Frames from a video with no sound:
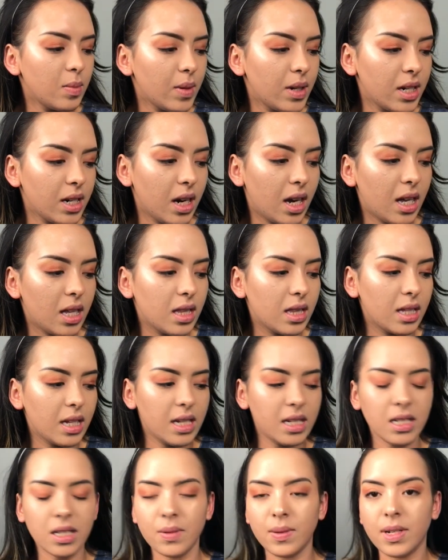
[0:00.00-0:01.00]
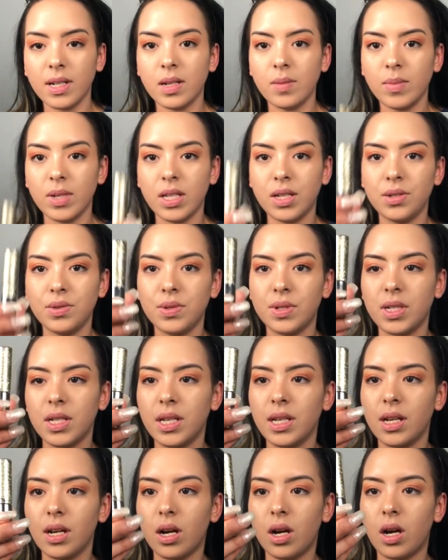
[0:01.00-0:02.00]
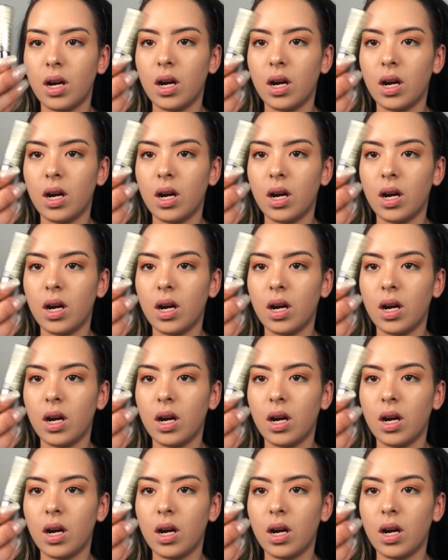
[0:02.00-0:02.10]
but not least, we're going to be using